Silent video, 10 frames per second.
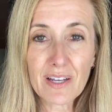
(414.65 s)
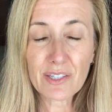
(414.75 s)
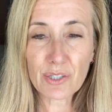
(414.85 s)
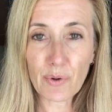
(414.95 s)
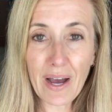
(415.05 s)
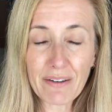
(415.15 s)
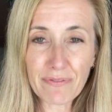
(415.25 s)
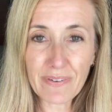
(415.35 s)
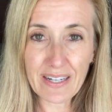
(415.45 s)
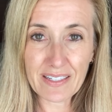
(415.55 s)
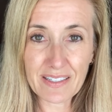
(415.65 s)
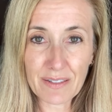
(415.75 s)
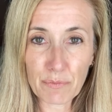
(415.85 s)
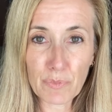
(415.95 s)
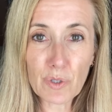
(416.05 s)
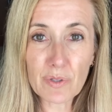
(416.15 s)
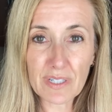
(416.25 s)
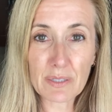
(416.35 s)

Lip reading: So I find music